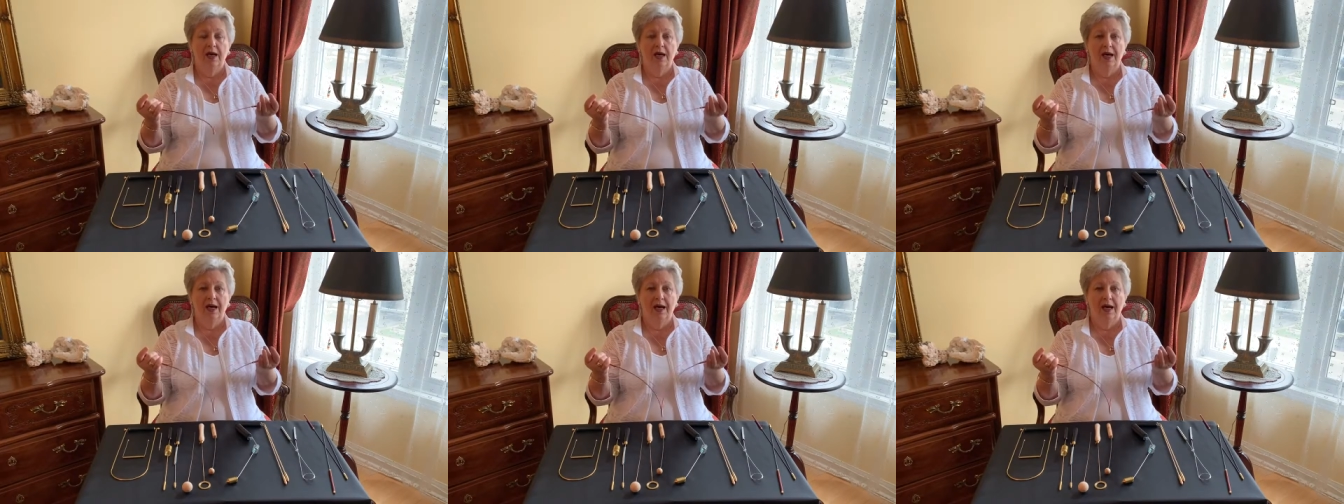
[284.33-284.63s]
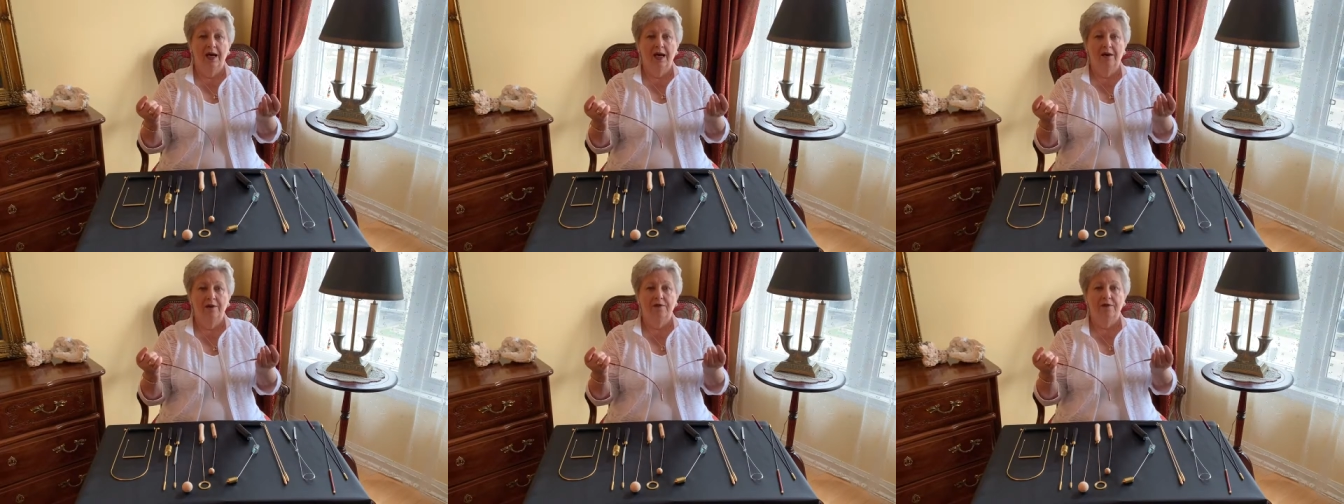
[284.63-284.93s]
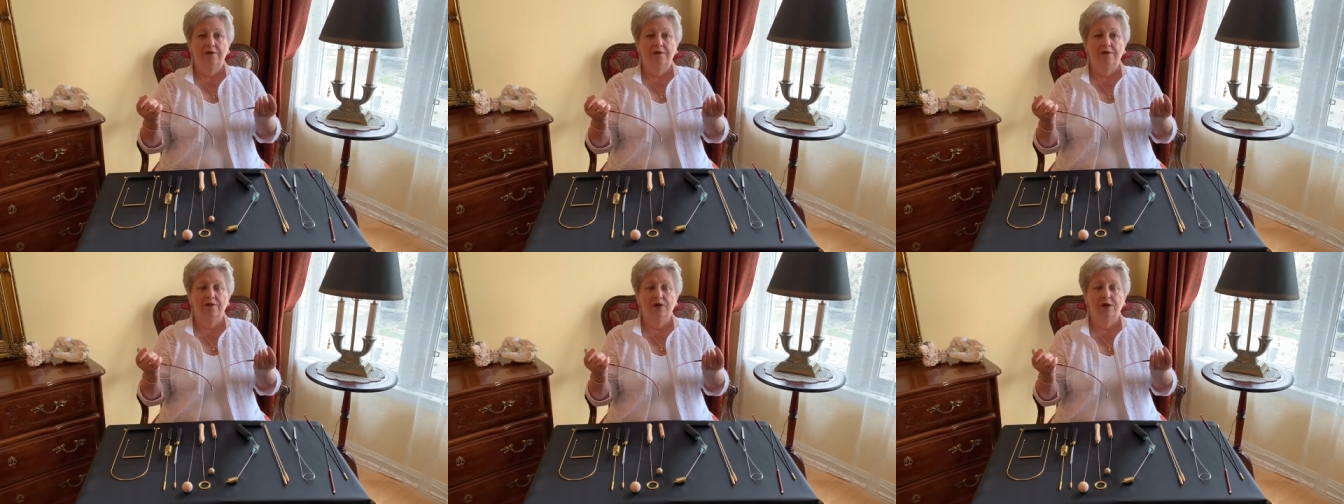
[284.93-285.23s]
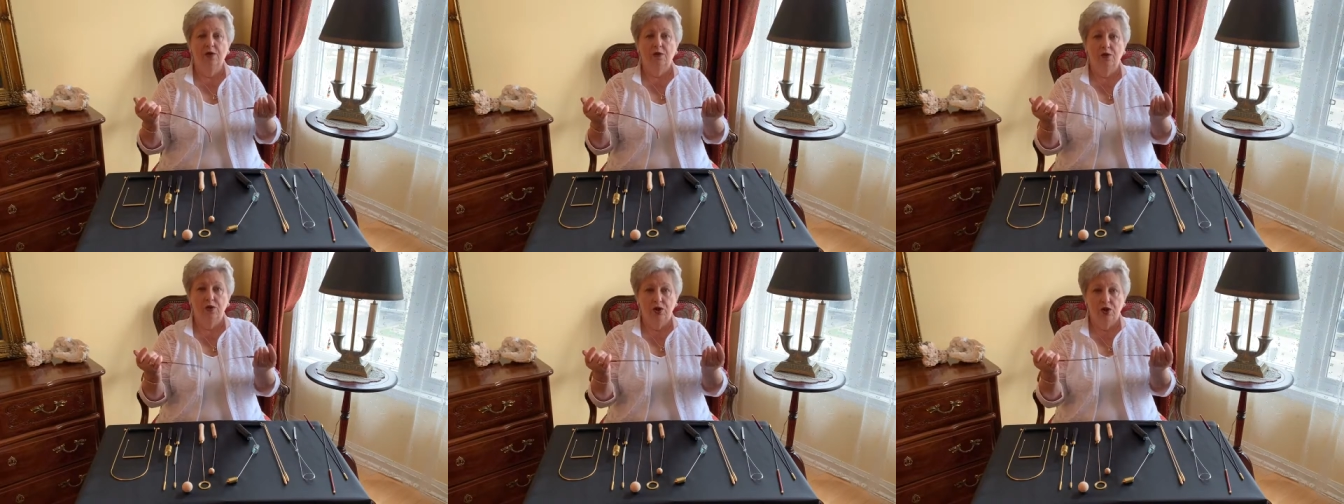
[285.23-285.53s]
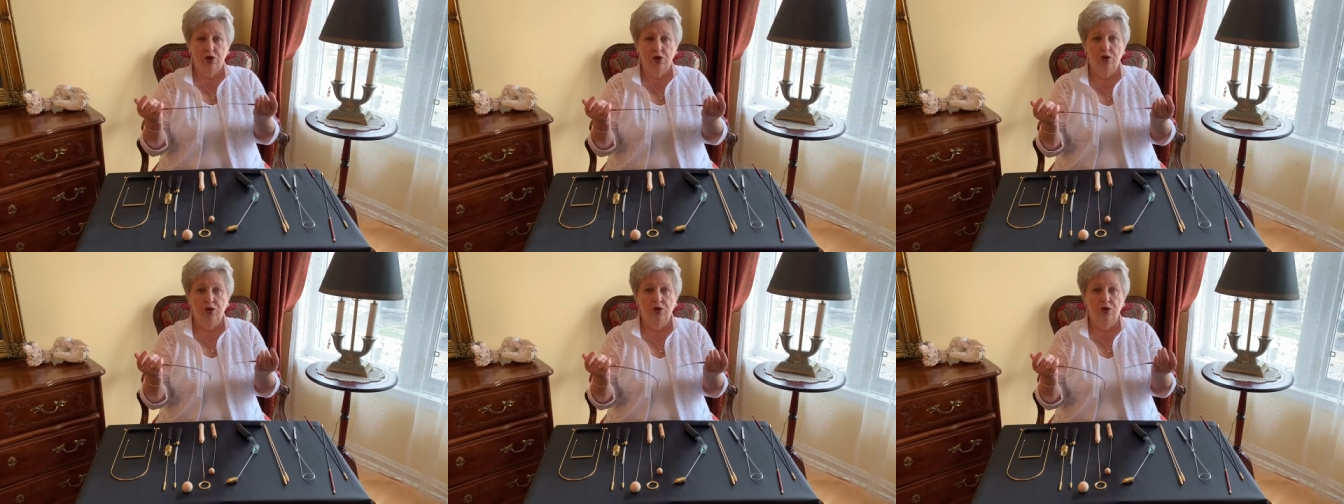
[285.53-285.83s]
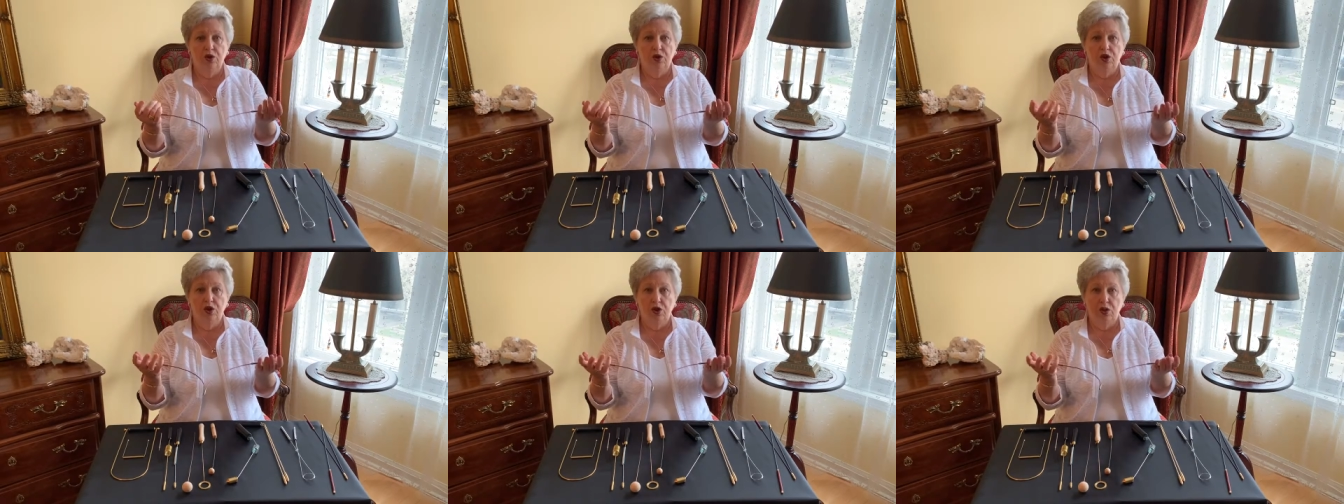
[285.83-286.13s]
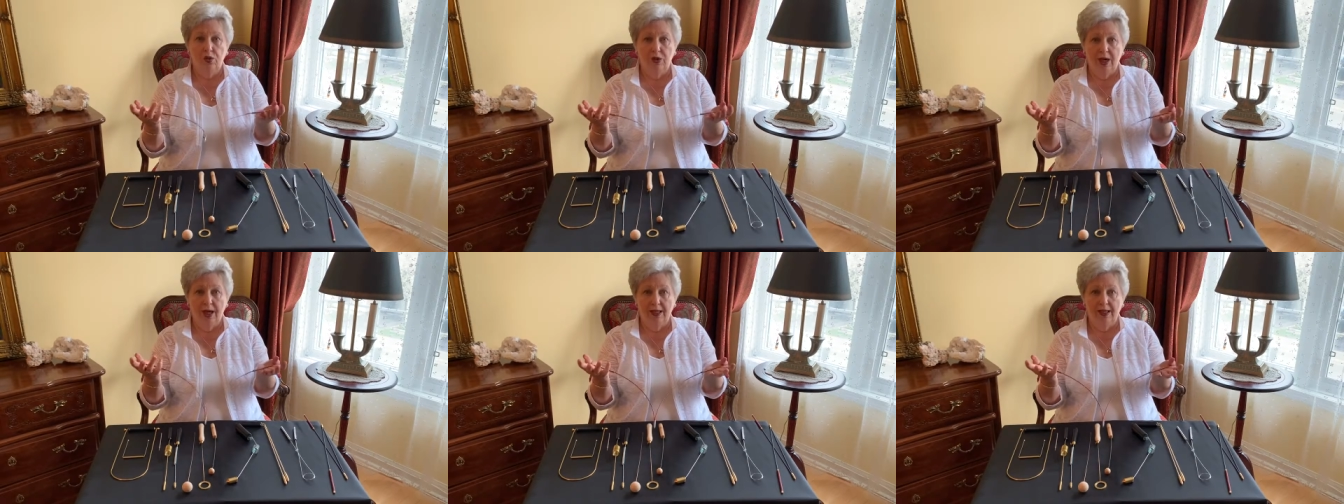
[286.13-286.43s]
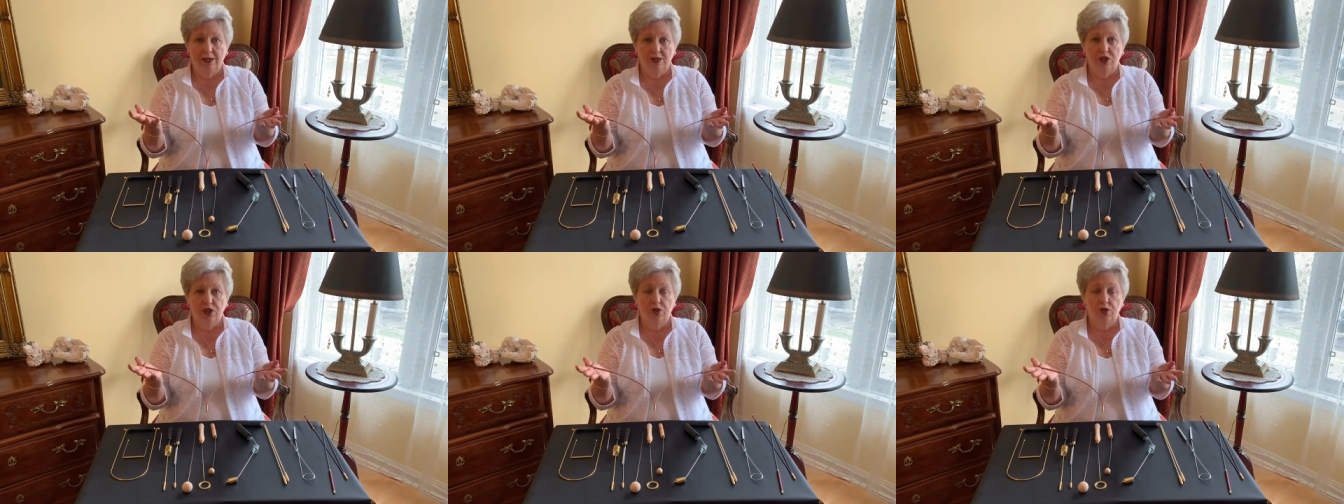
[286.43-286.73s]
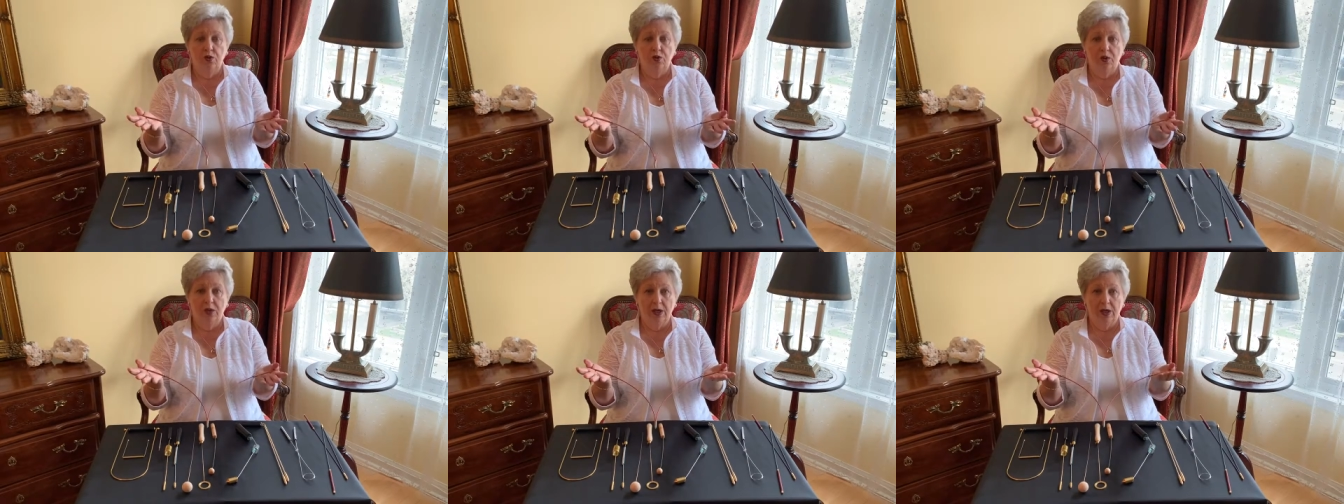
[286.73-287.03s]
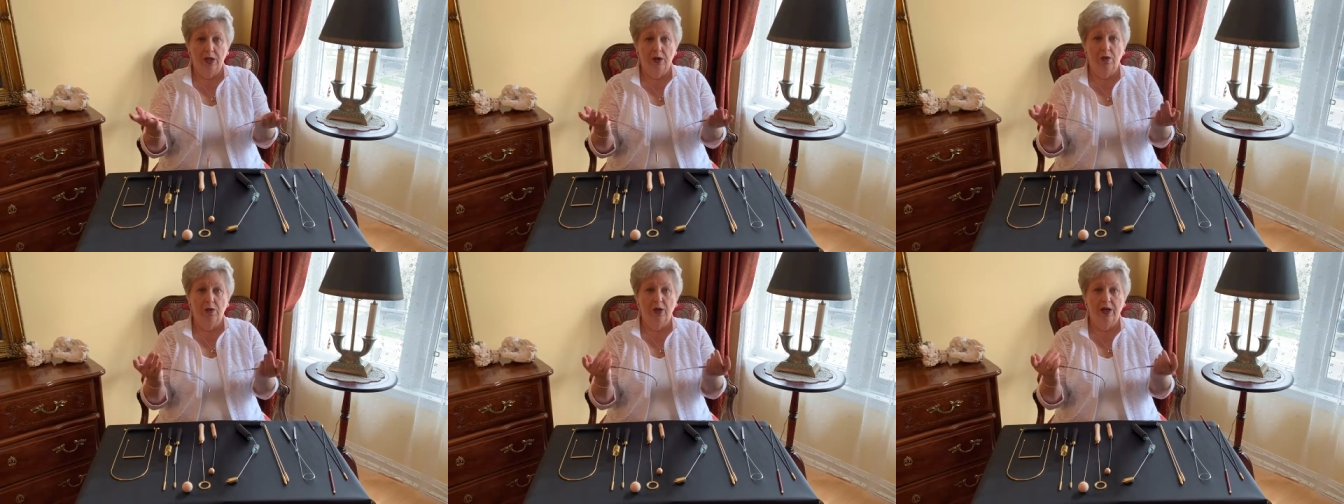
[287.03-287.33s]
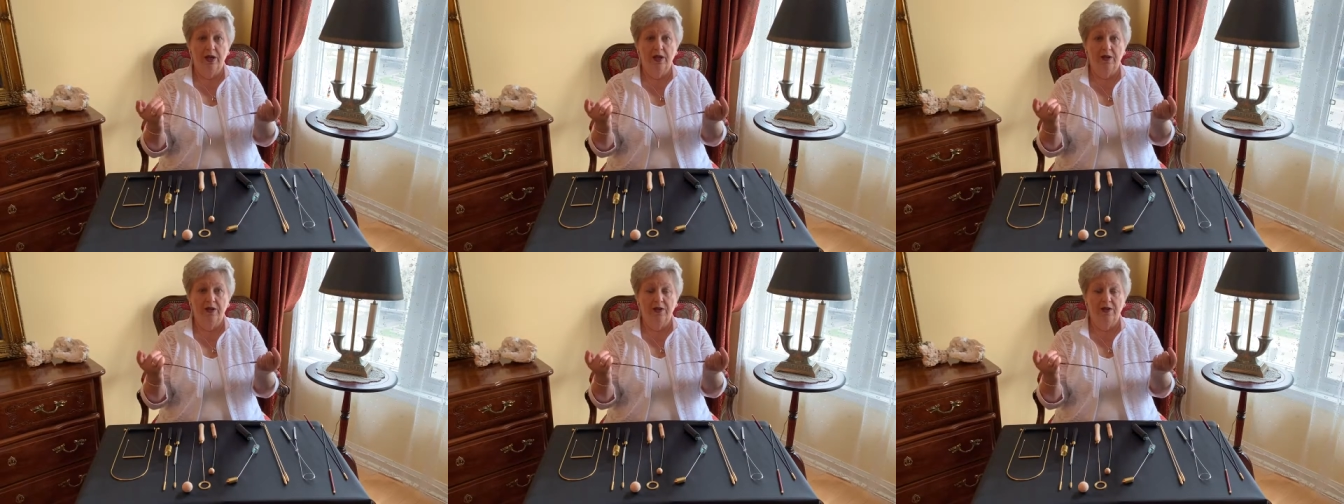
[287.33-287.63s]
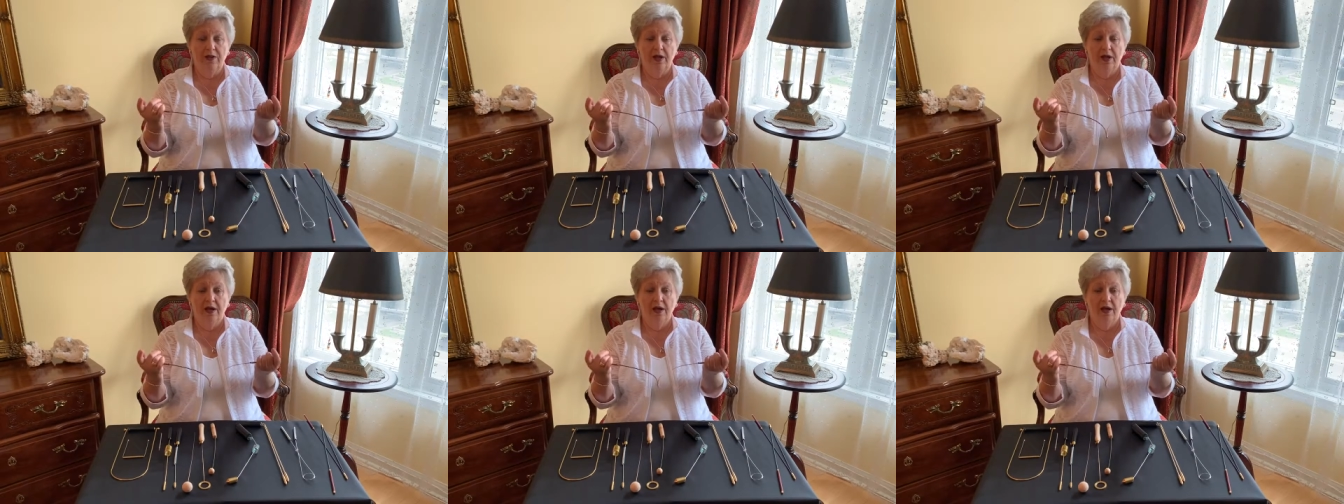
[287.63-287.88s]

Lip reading: you use two hands to work with,